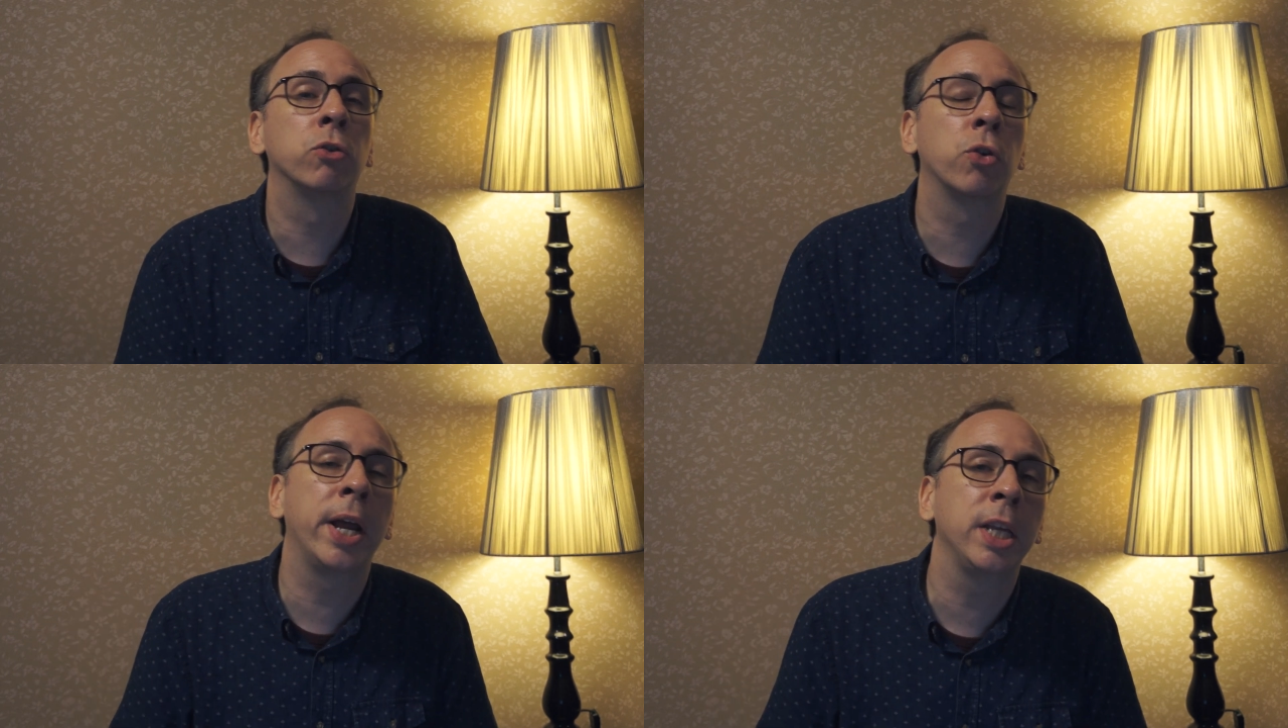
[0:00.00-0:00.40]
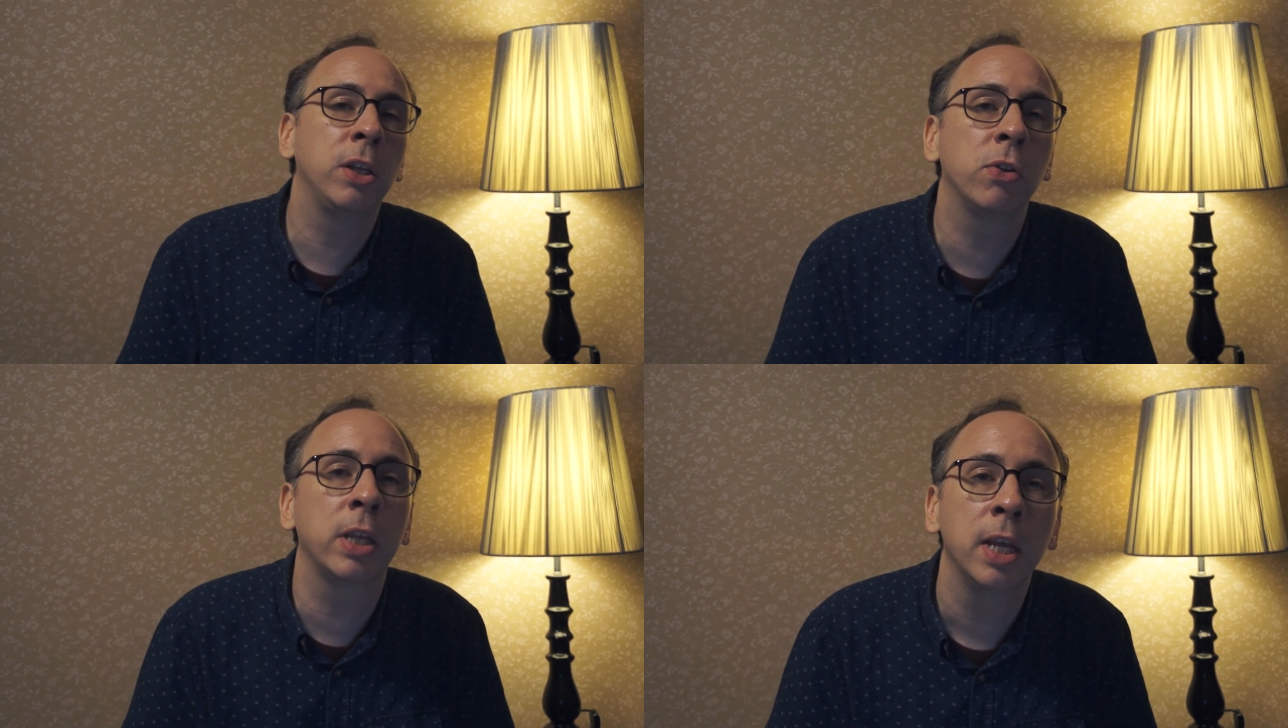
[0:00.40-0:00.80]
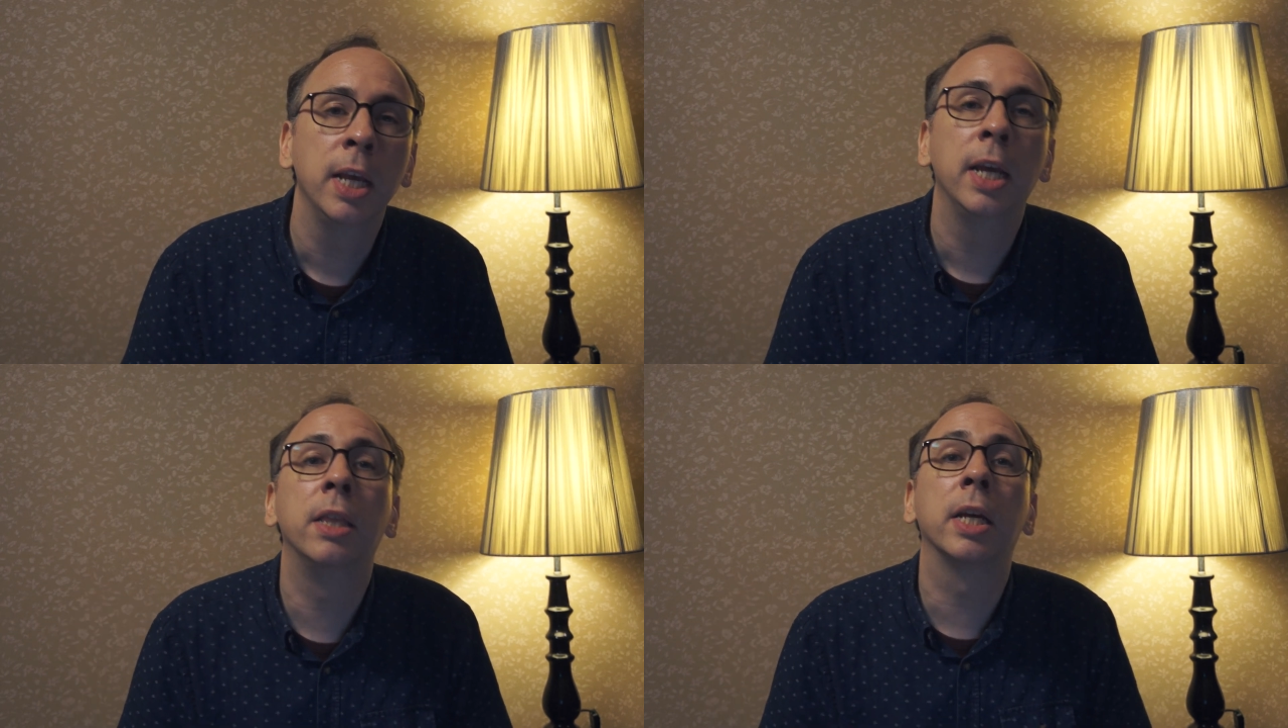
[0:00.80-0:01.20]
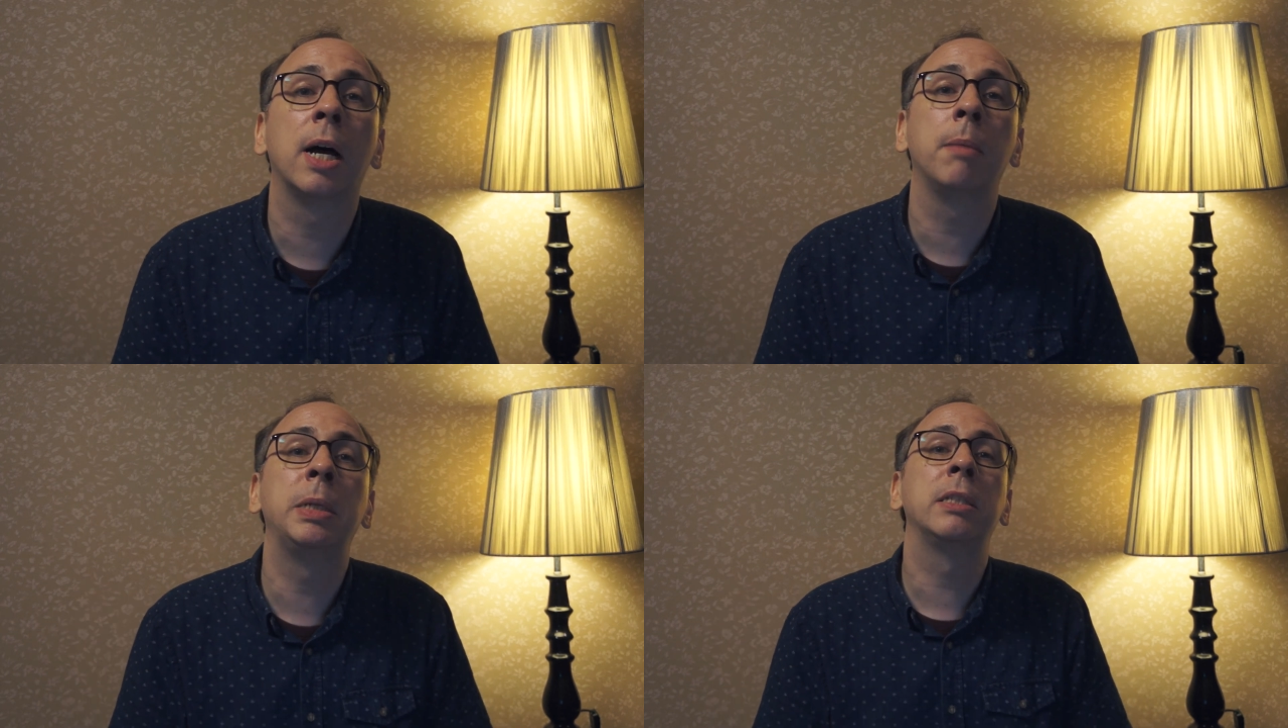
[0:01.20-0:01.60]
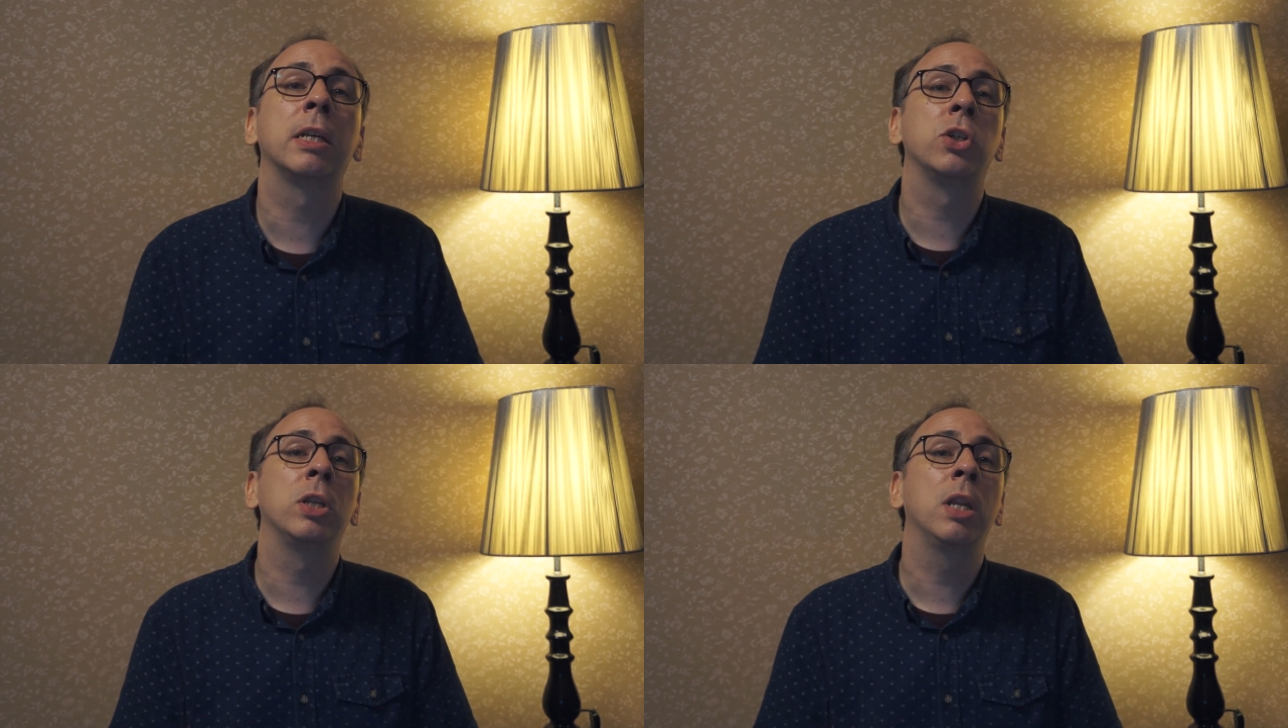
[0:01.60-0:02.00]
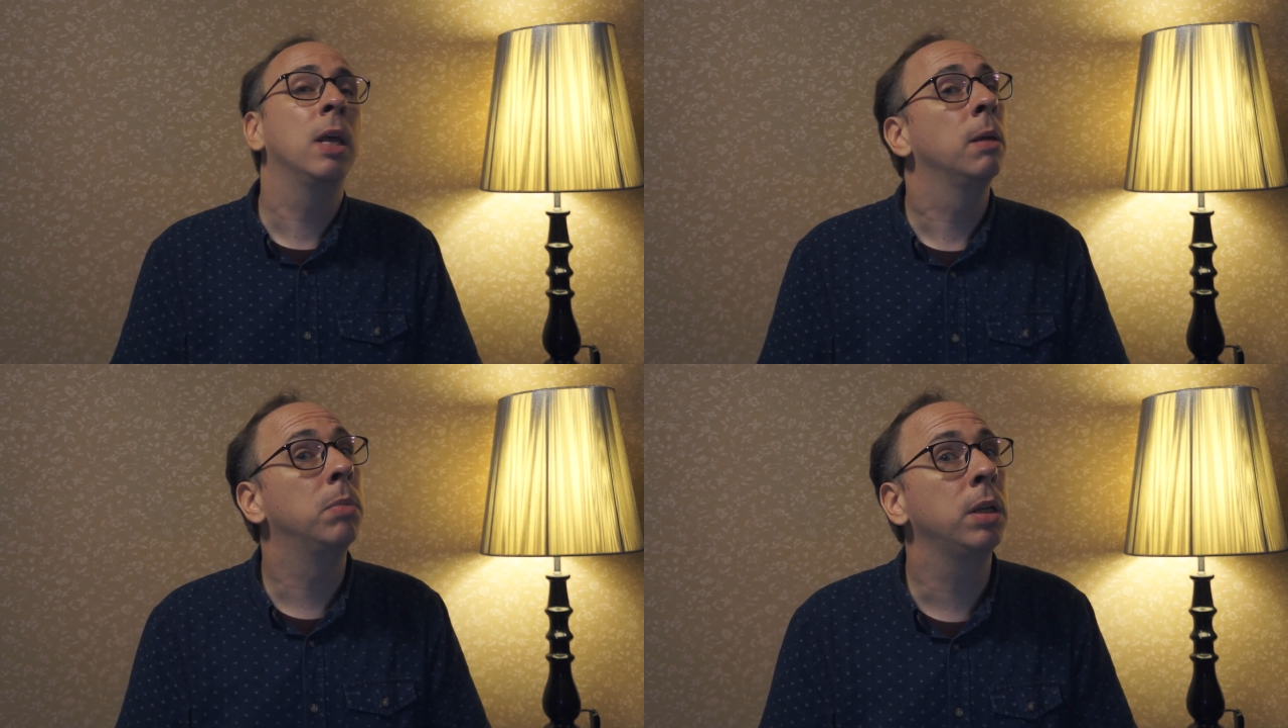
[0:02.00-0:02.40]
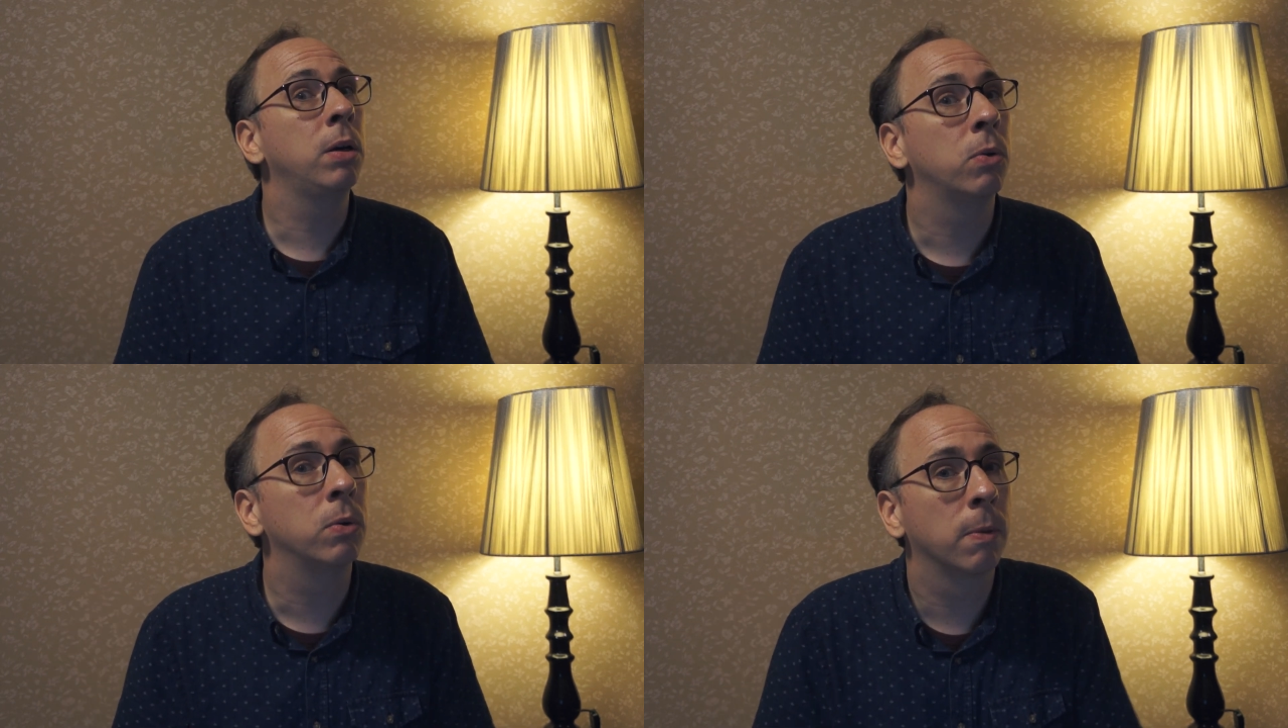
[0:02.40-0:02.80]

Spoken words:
try to use it in the comment section below.